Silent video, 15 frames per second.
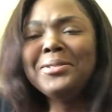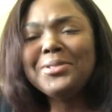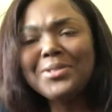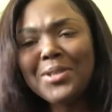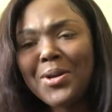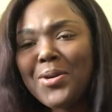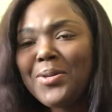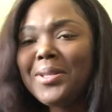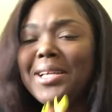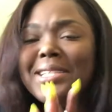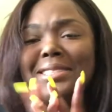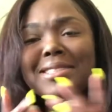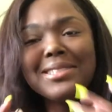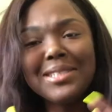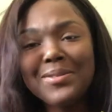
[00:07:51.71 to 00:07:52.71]
So,
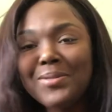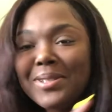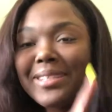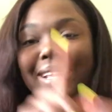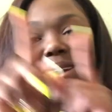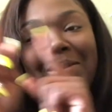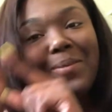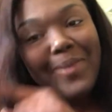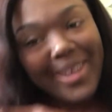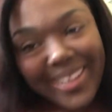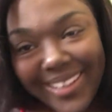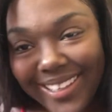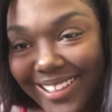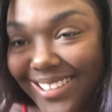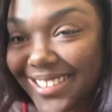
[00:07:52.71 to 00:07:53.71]
let's see what that
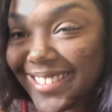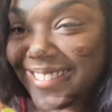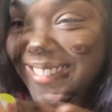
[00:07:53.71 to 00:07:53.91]
way is.